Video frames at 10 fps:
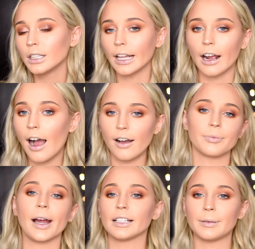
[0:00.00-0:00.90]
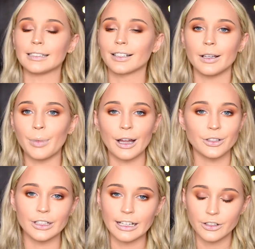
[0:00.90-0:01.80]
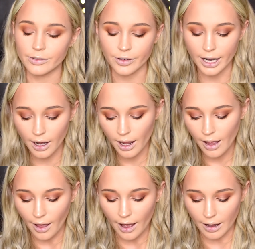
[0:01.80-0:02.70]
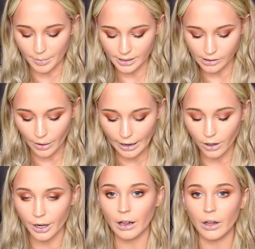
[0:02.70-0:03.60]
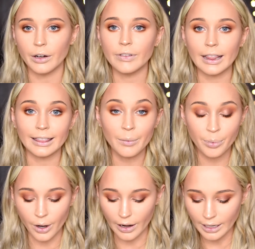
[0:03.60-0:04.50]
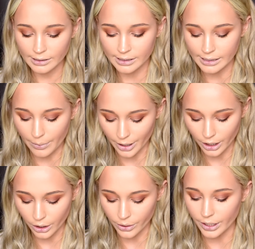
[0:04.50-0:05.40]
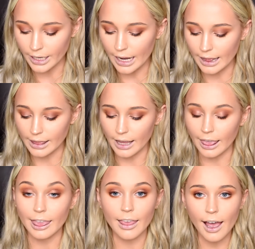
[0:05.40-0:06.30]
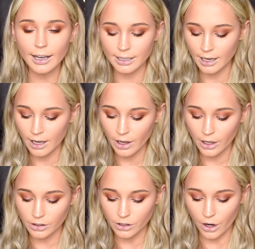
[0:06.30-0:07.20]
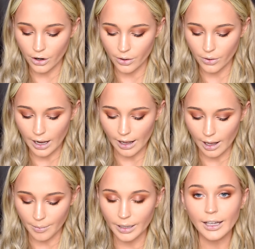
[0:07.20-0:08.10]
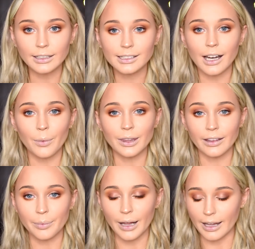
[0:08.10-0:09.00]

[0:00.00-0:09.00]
half price basically, buy two get two free. So I got a lot of lip products because they were included in that. So let's start with the lip